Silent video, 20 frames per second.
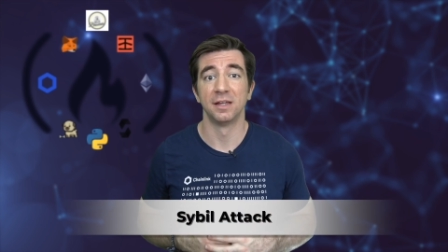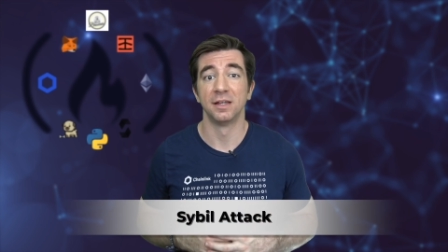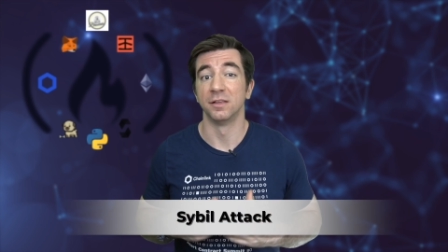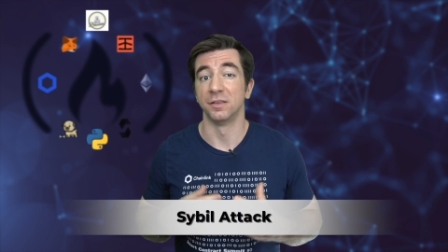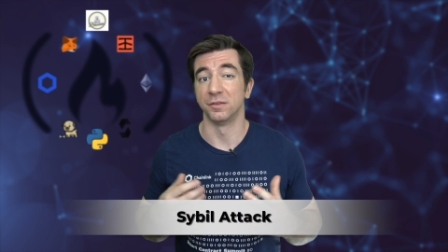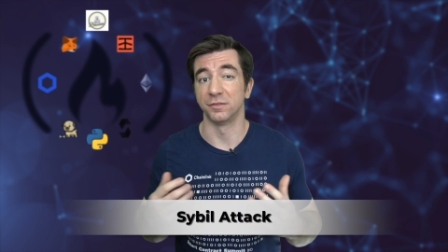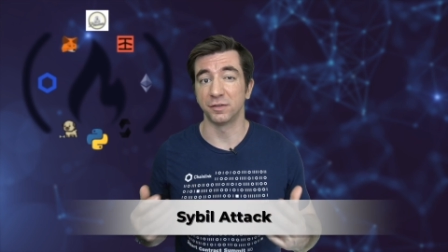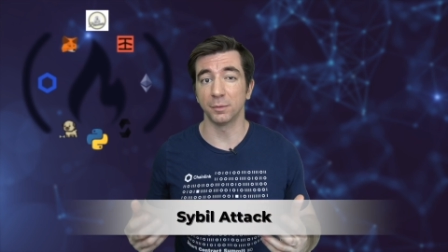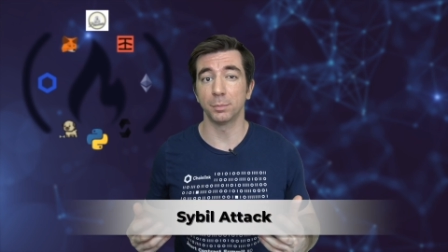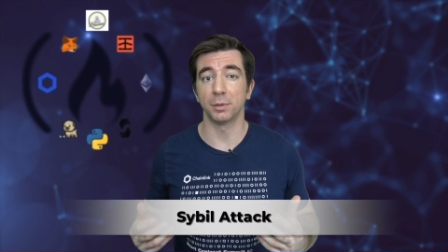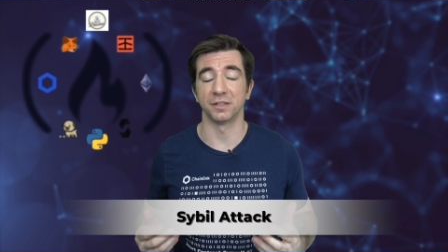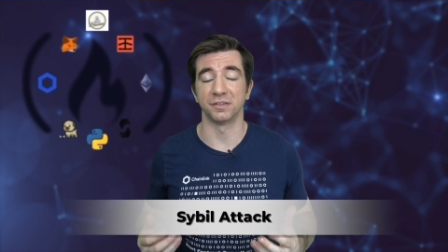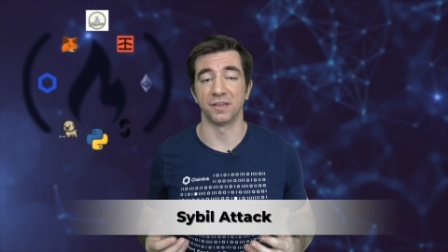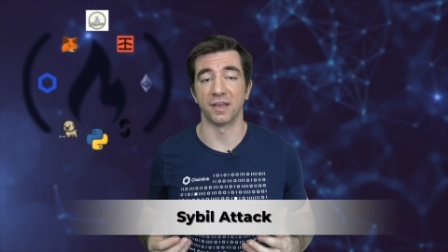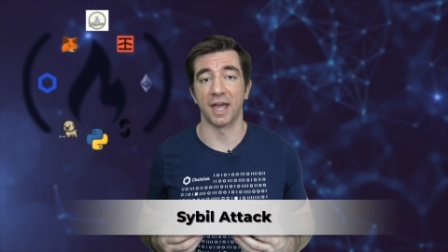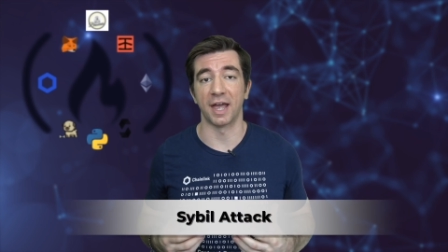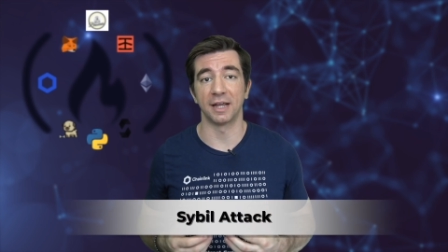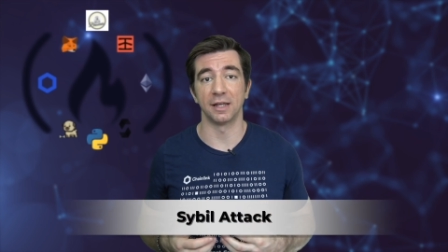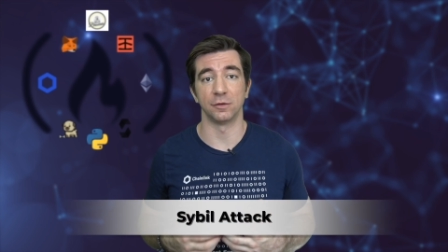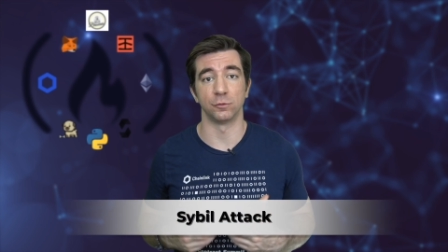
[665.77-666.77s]
The Sybil
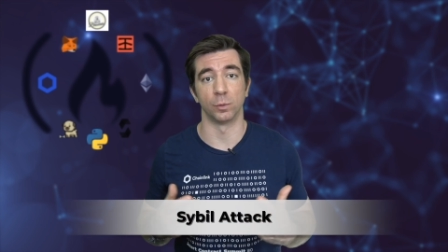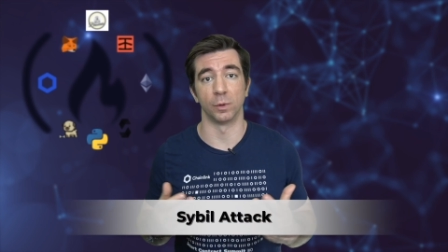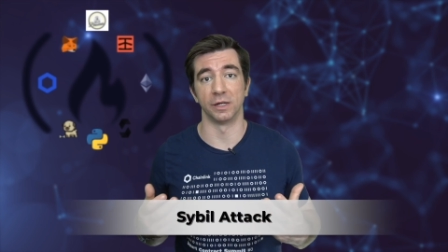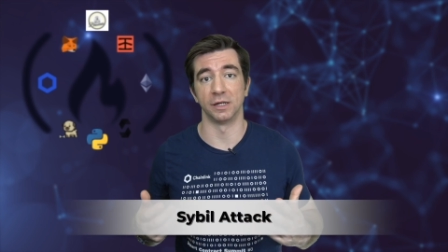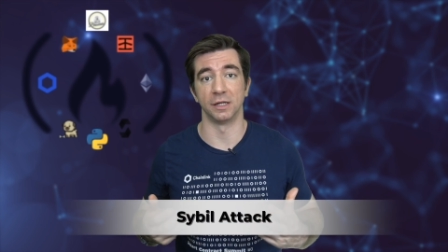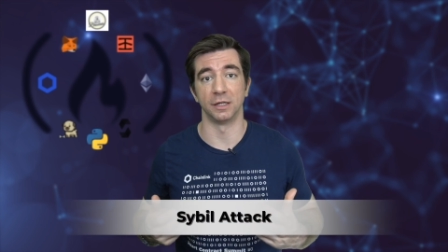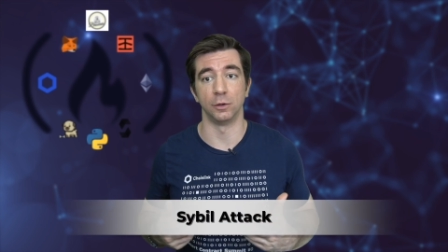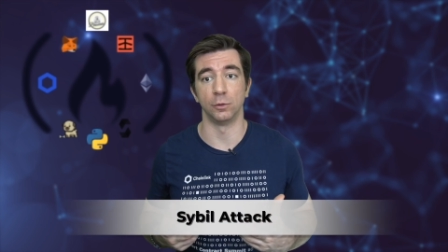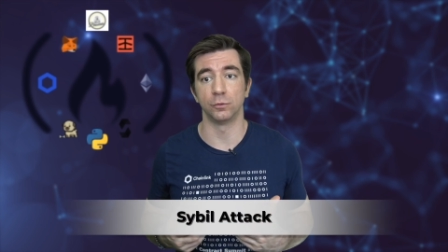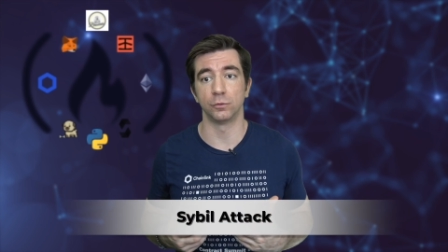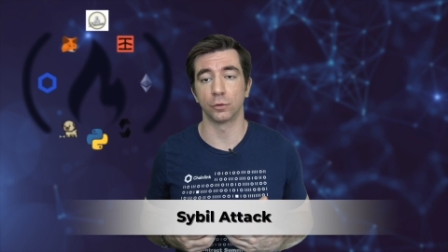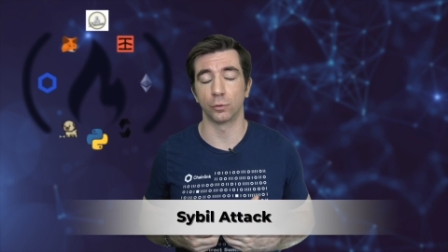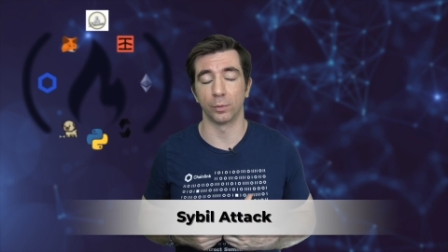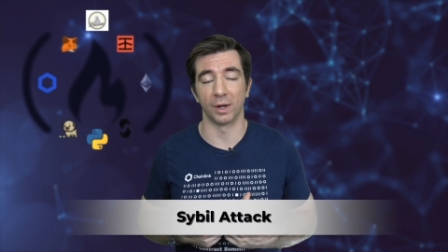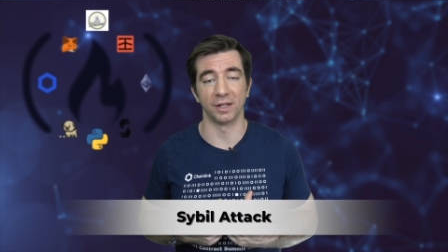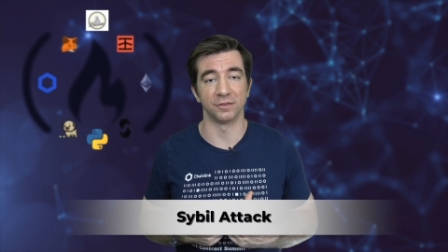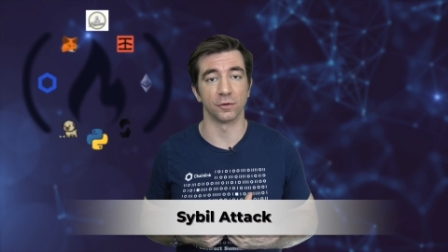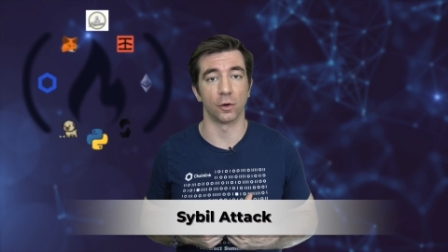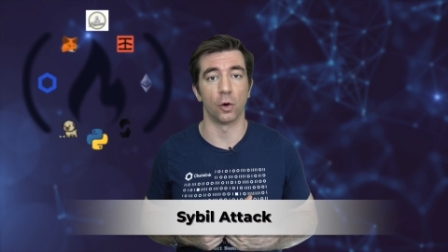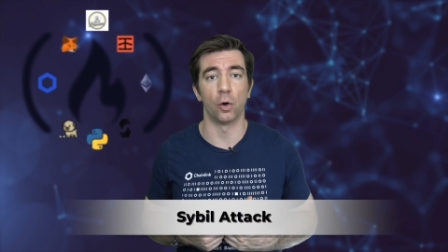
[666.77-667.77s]
attack is when a user
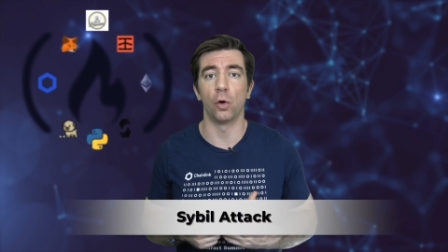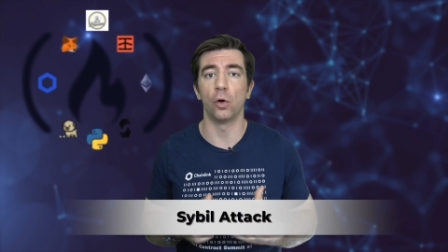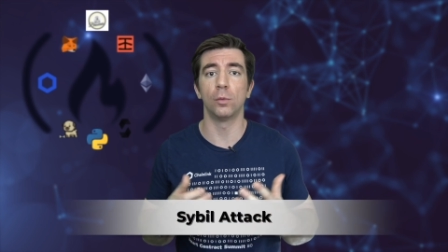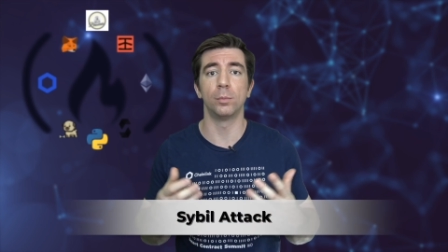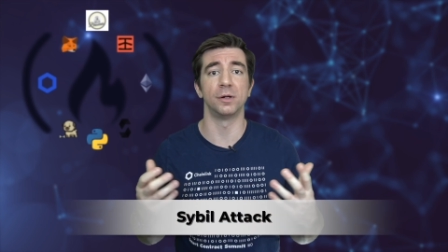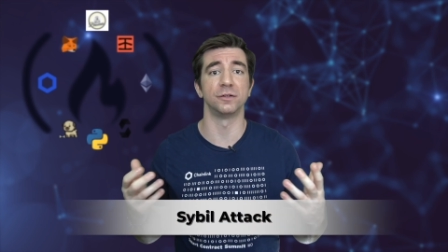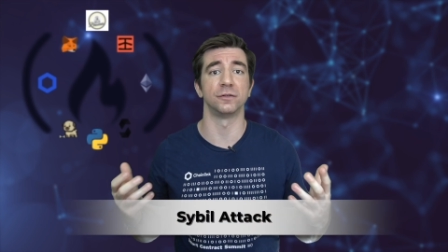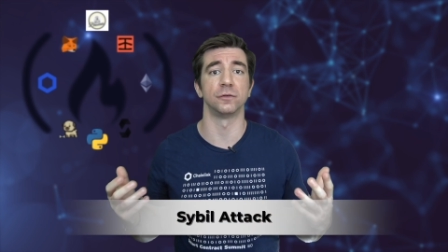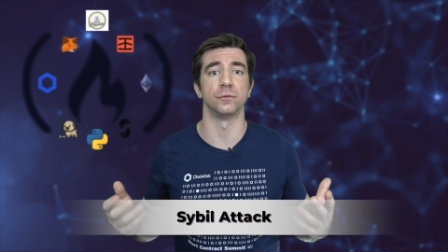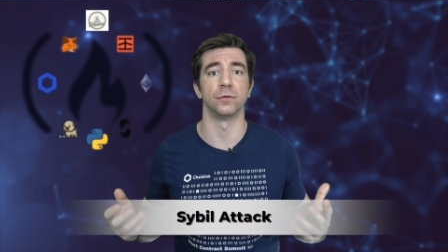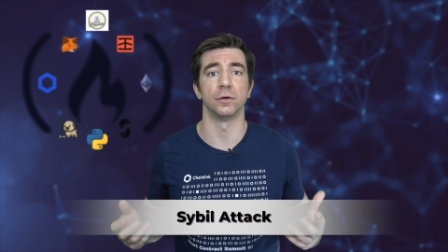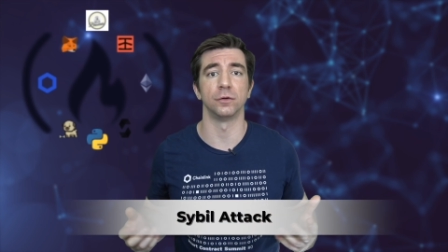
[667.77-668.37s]
creates a whole bunch of